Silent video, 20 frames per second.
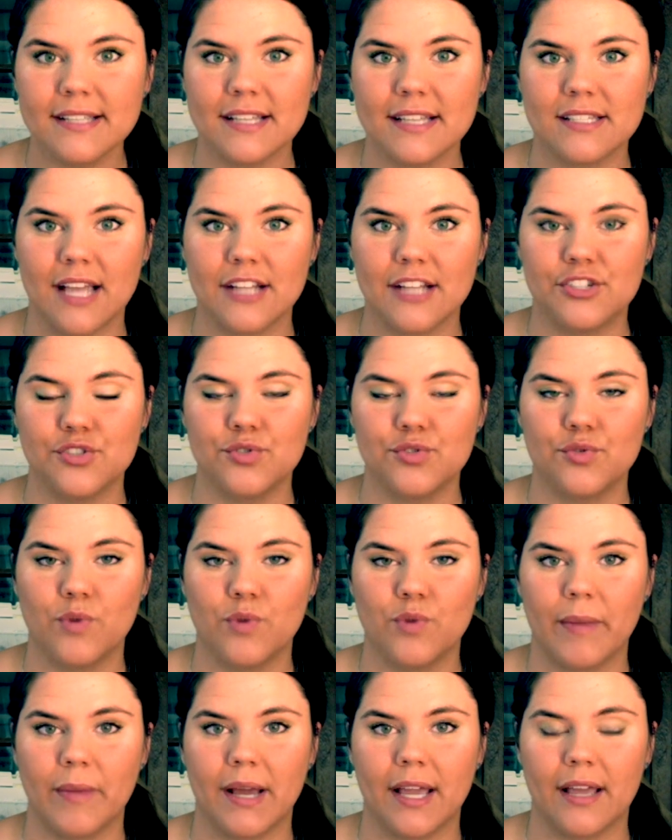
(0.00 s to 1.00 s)
is I do
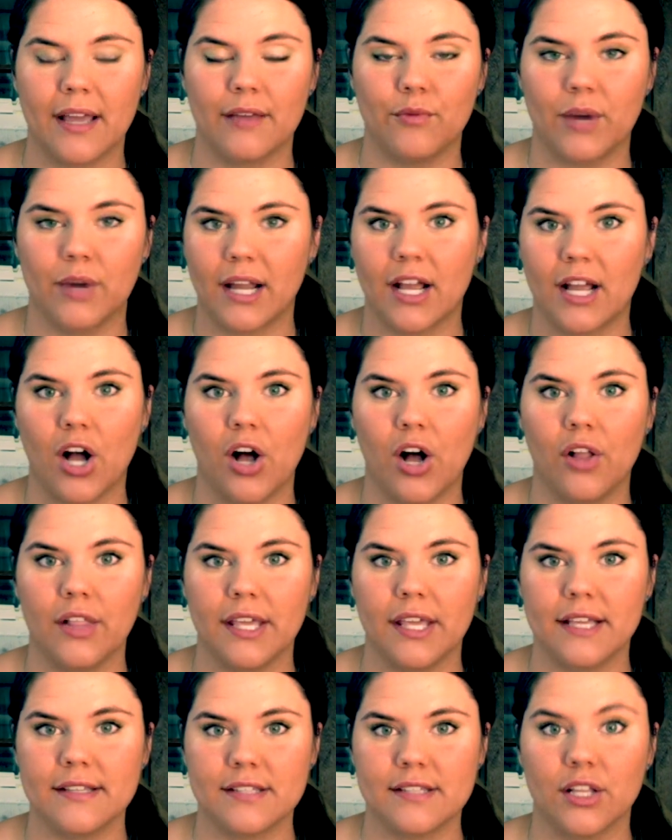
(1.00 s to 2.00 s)
what I call
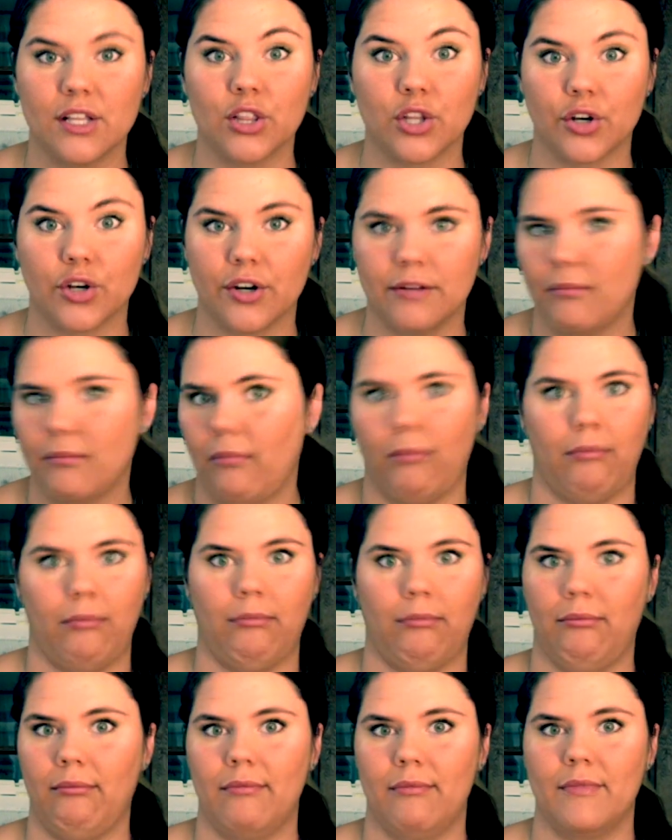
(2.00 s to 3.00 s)
learn.
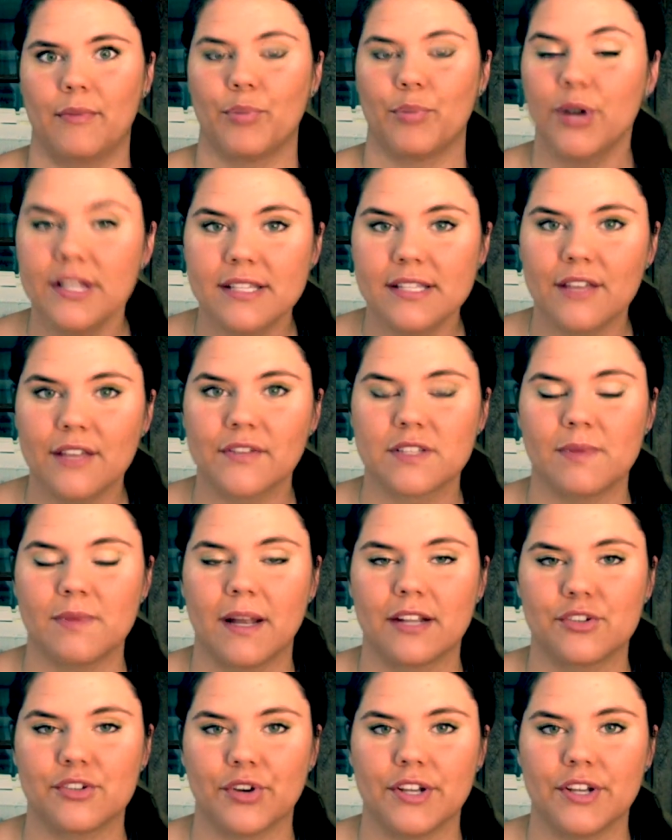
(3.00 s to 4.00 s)
Pretty
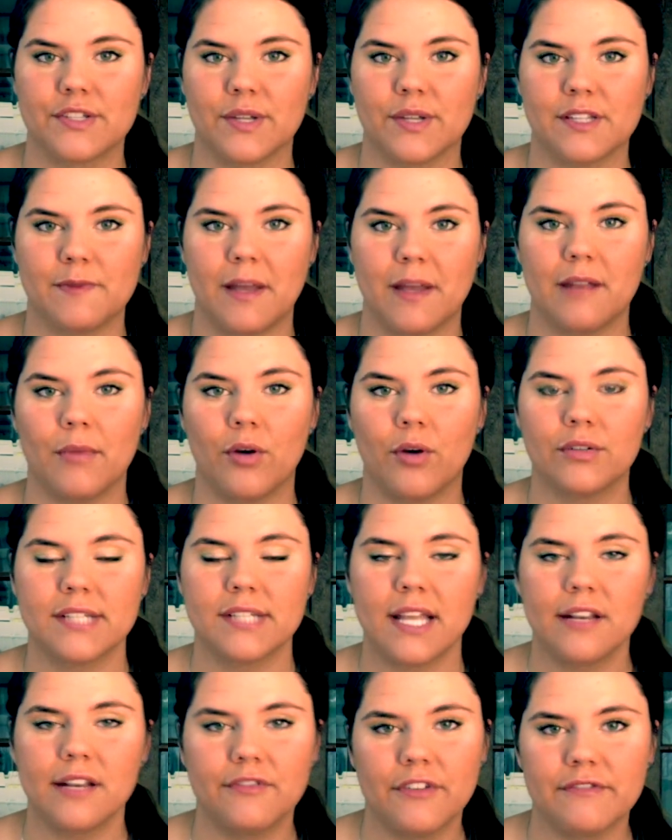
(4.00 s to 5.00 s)
self-explanatory. So I spend about
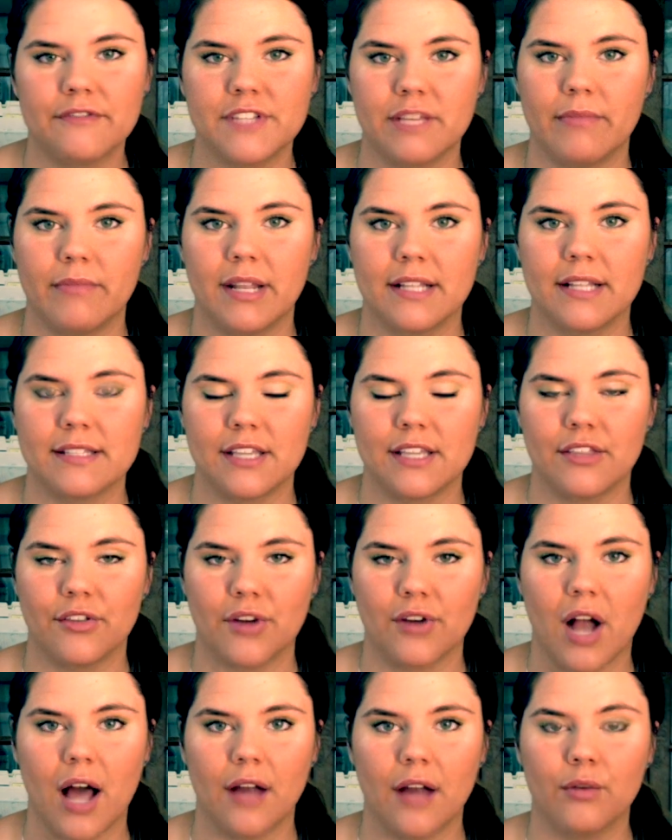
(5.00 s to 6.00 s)
10 to 15 minutes
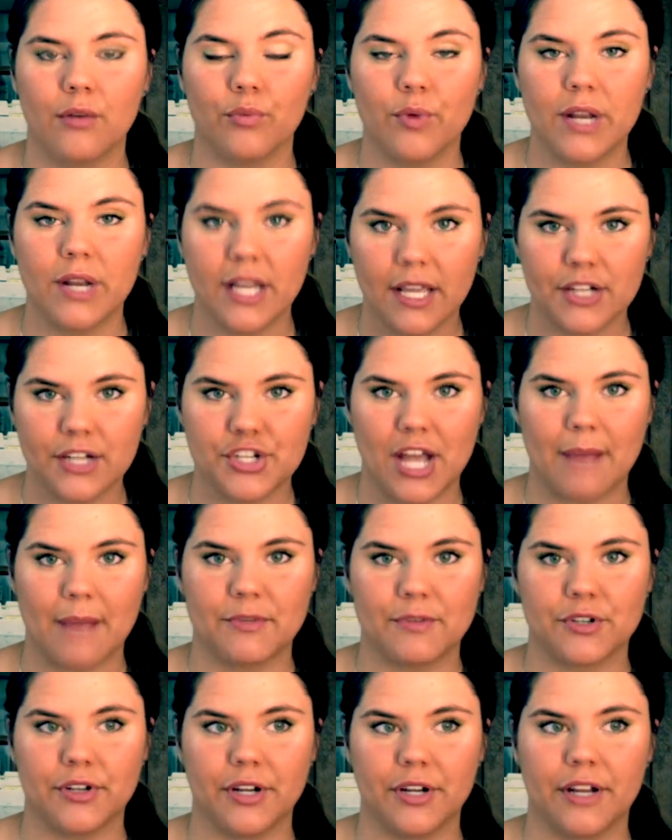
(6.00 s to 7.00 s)
either on reading a
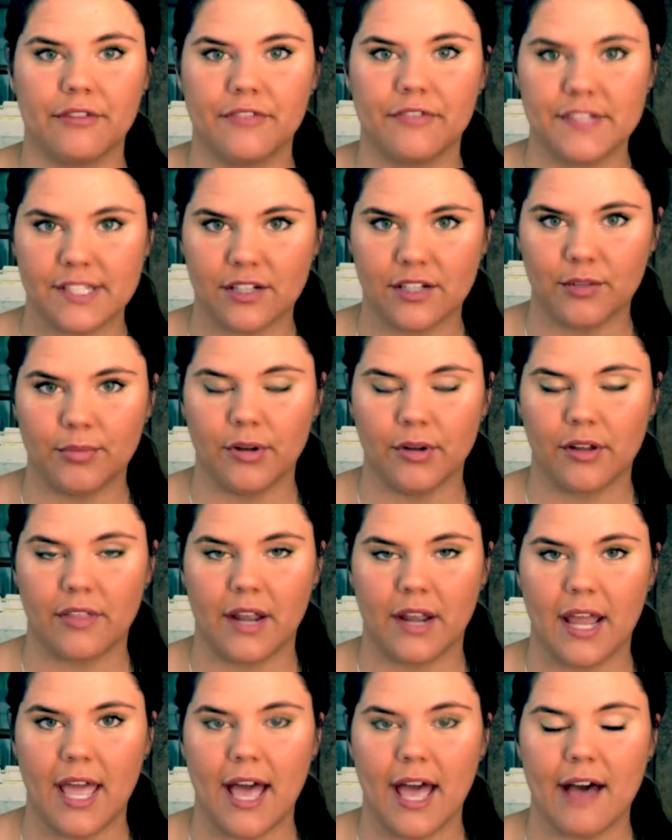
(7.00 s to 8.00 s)
chapter in a physical book
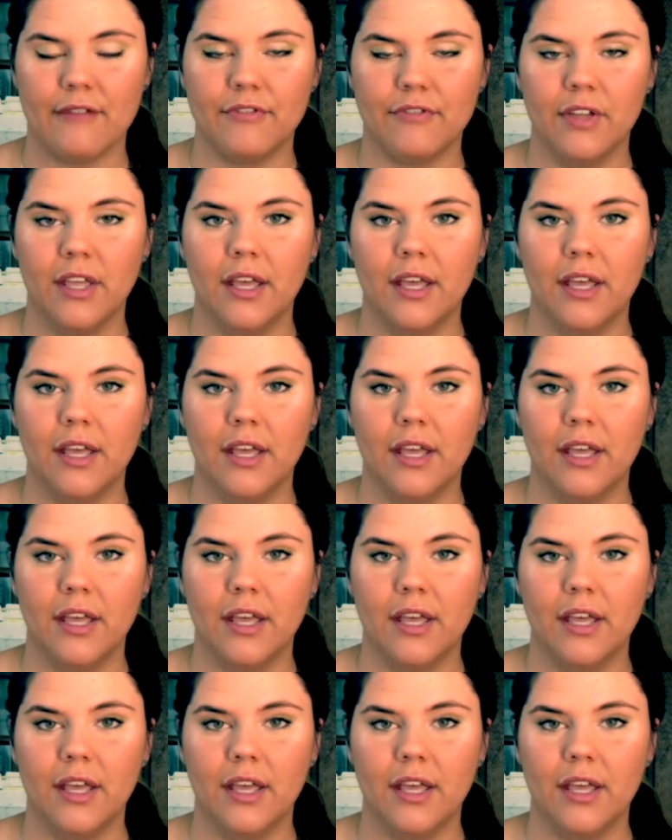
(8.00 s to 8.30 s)
that I have,